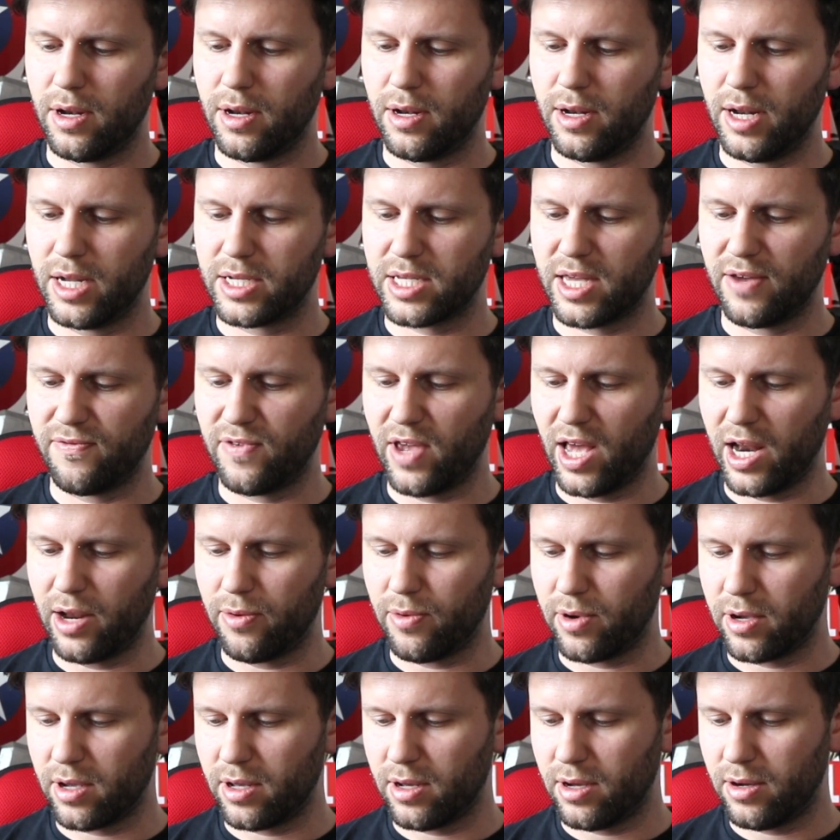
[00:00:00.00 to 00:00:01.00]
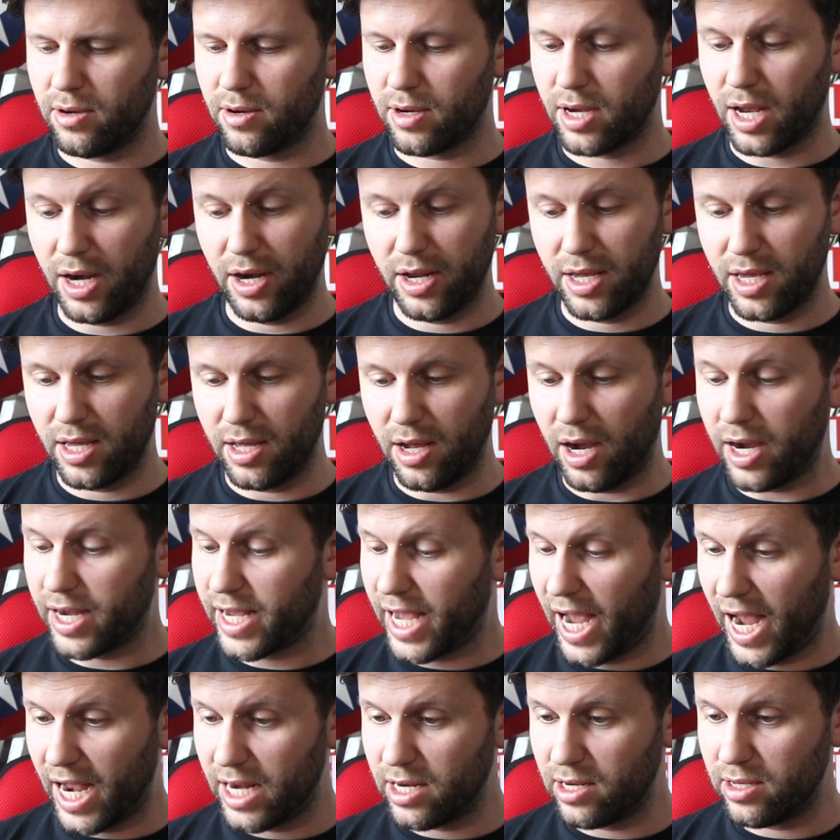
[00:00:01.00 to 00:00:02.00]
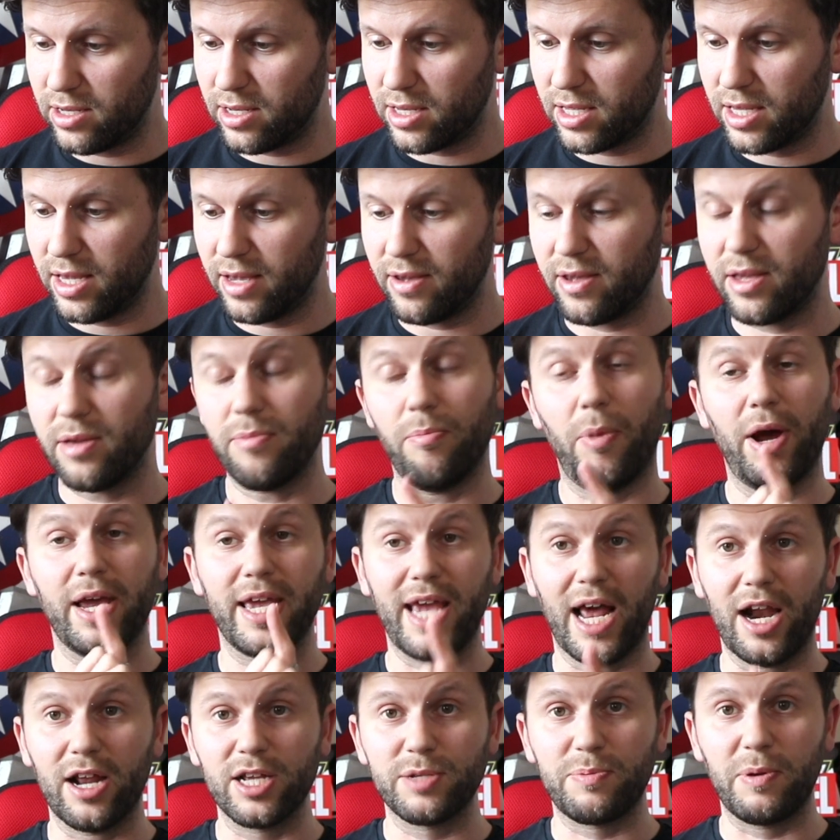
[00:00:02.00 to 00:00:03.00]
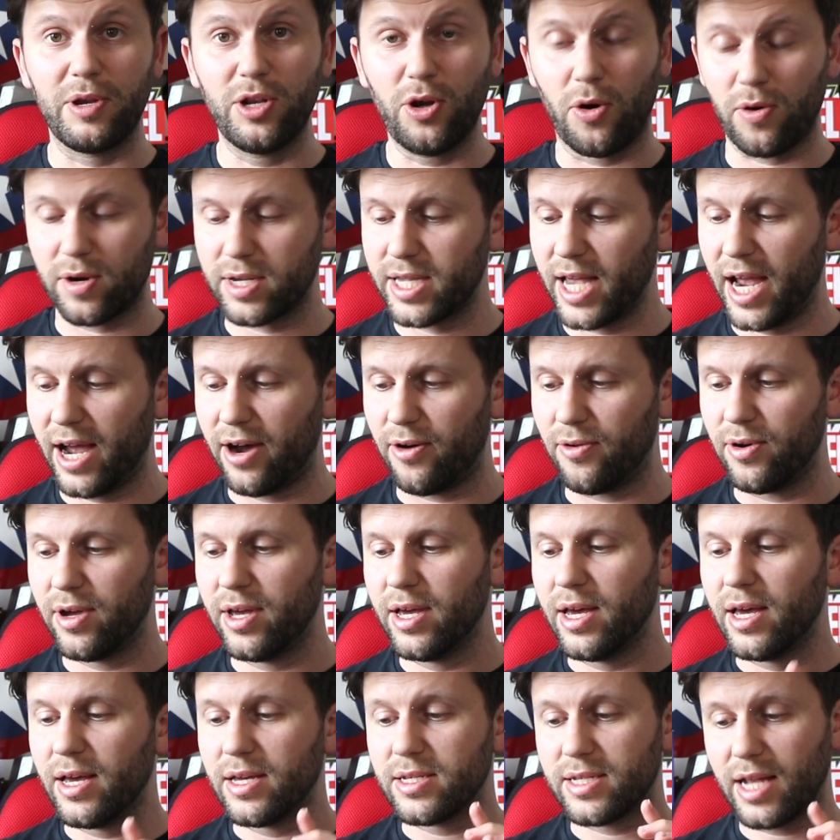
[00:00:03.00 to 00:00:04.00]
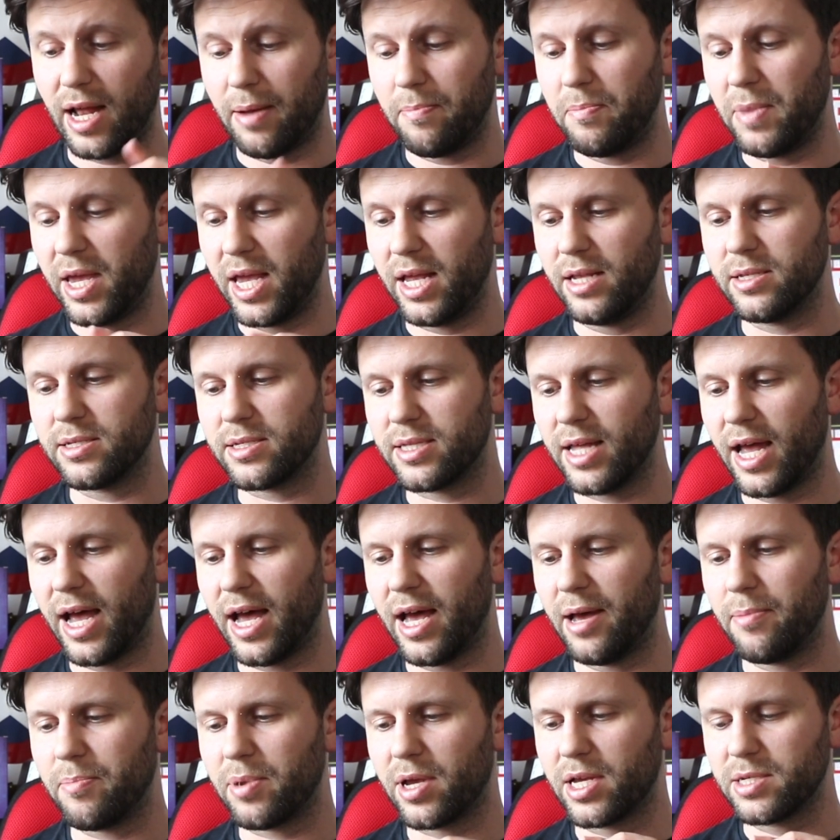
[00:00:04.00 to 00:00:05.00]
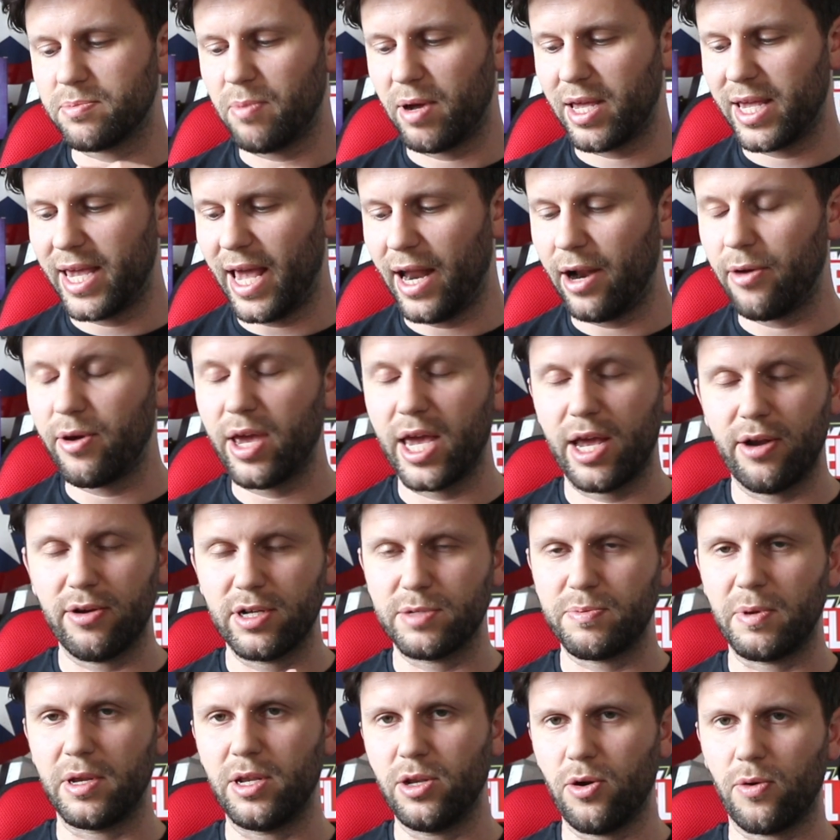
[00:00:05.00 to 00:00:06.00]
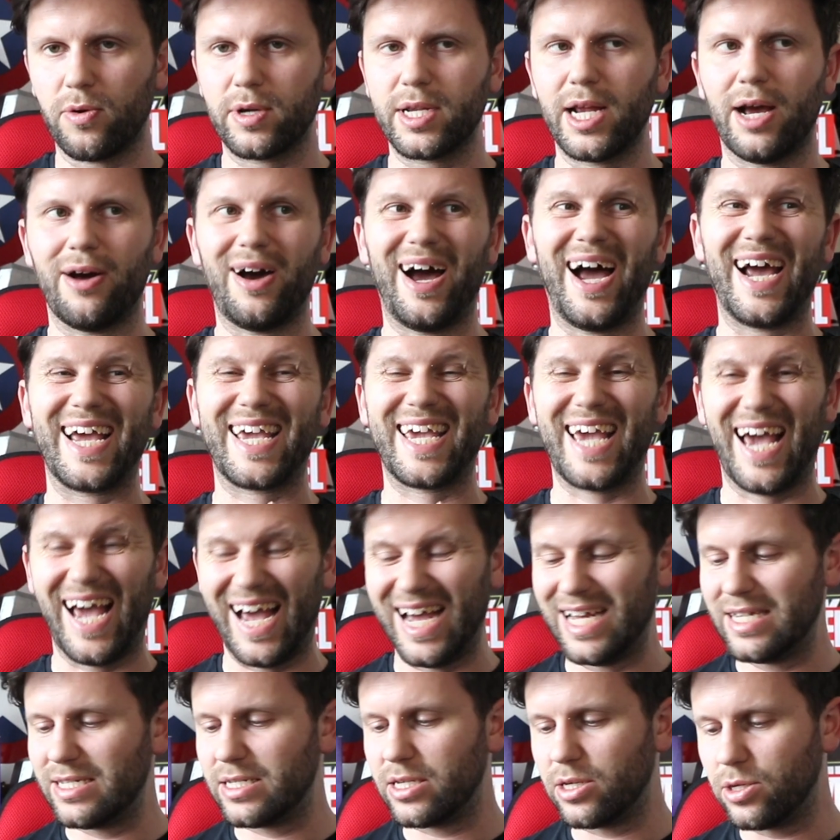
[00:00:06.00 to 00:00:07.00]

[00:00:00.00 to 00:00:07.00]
let's give yellow a... Can I... I can't... You, you, my yellow's been knocked out. So that means that because my yellow here has been knocked out, I can't